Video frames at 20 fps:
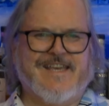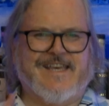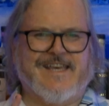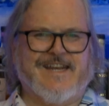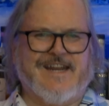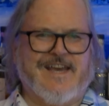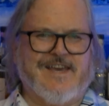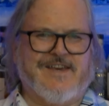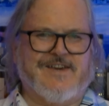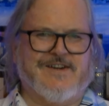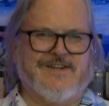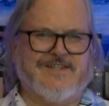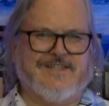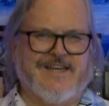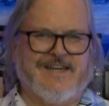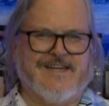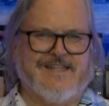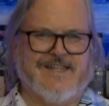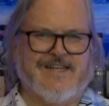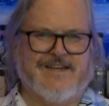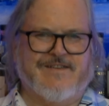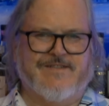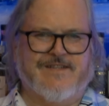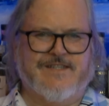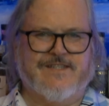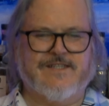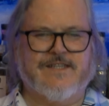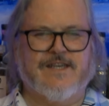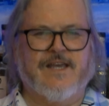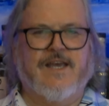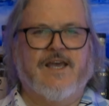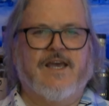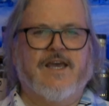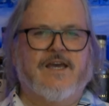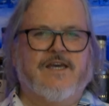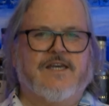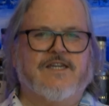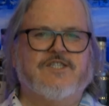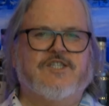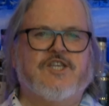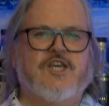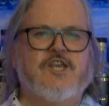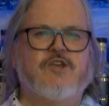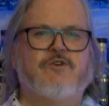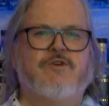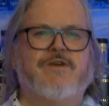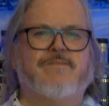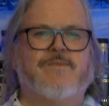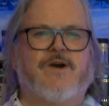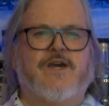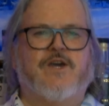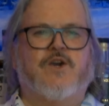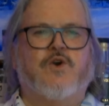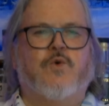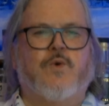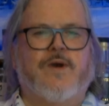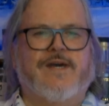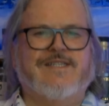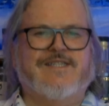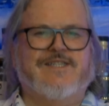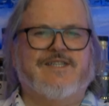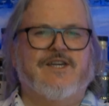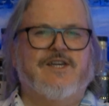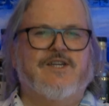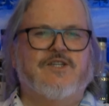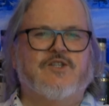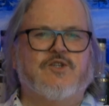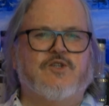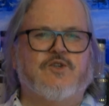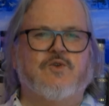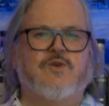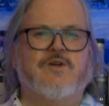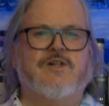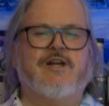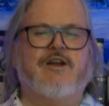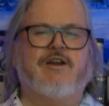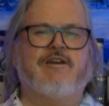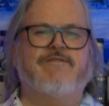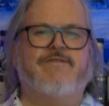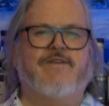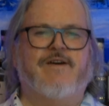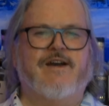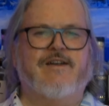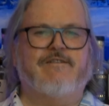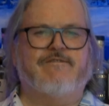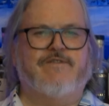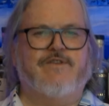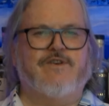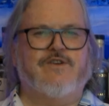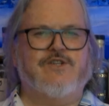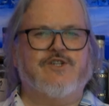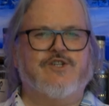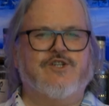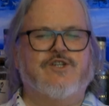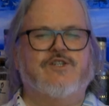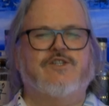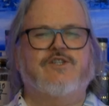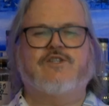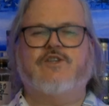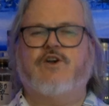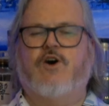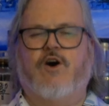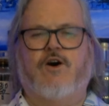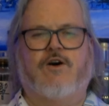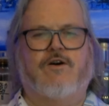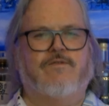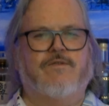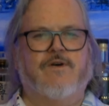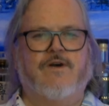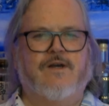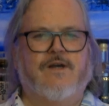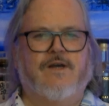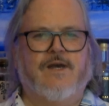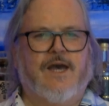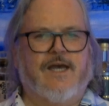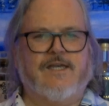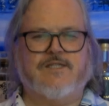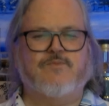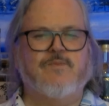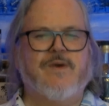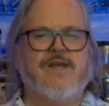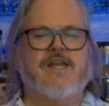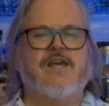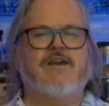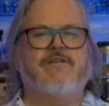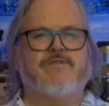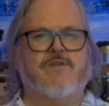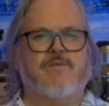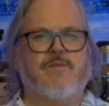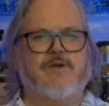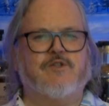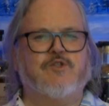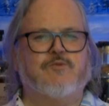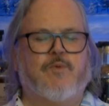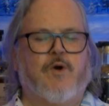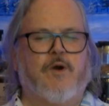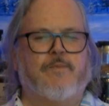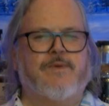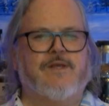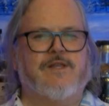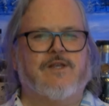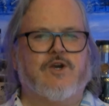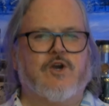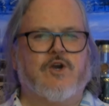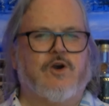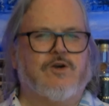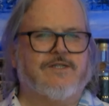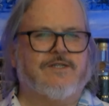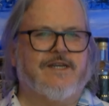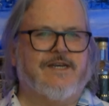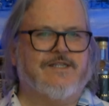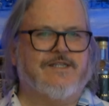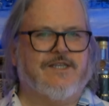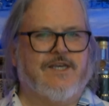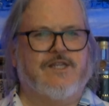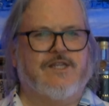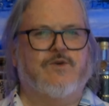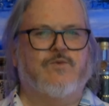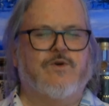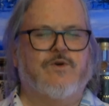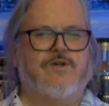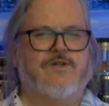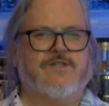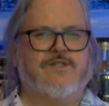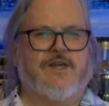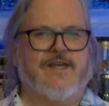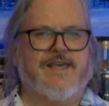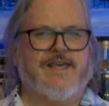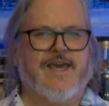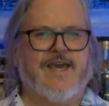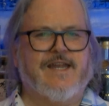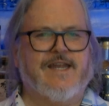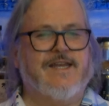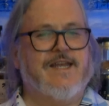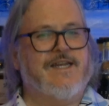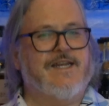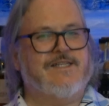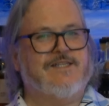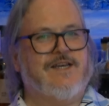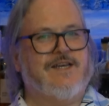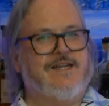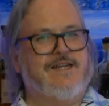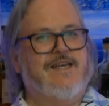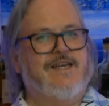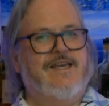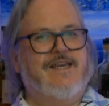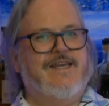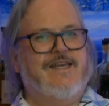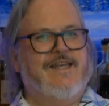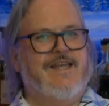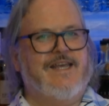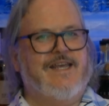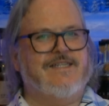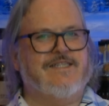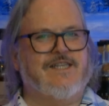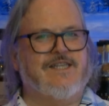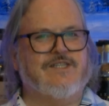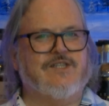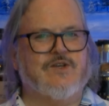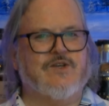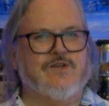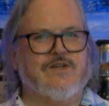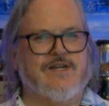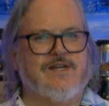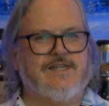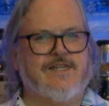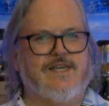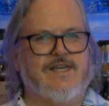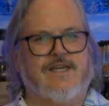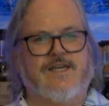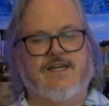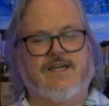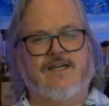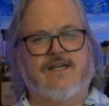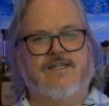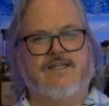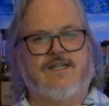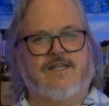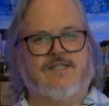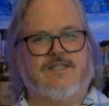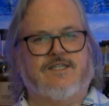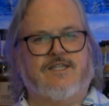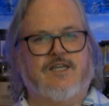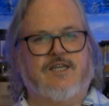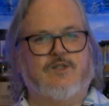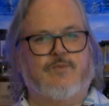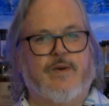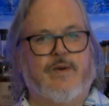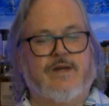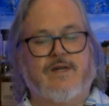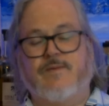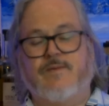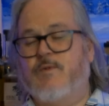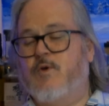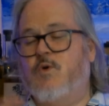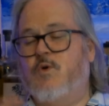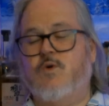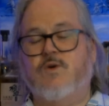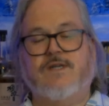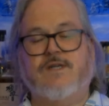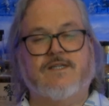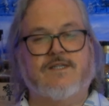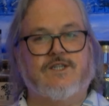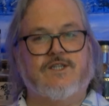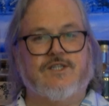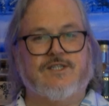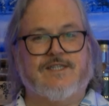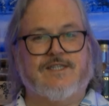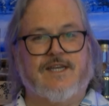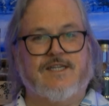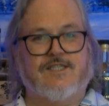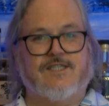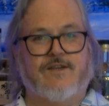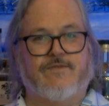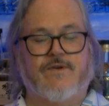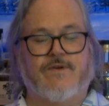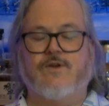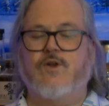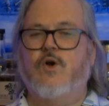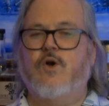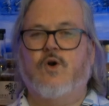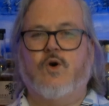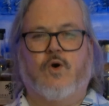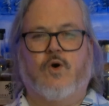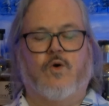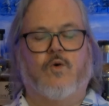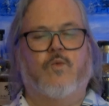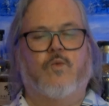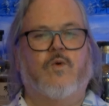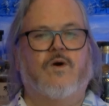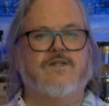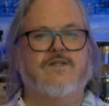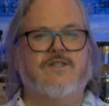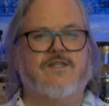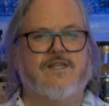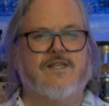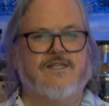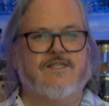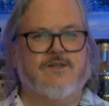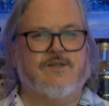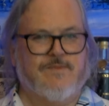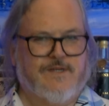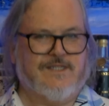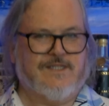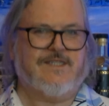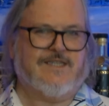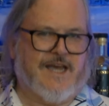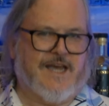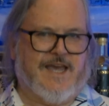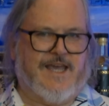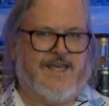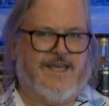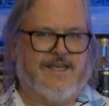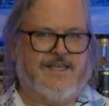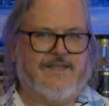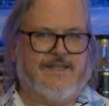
G'day cocktail lovers. Continuing my quest to do clarified versions of as many of the most popular cocktails in the world as I can and decide, is this a good idea? Does it taste better or does it just taste different? Or was this a mistake?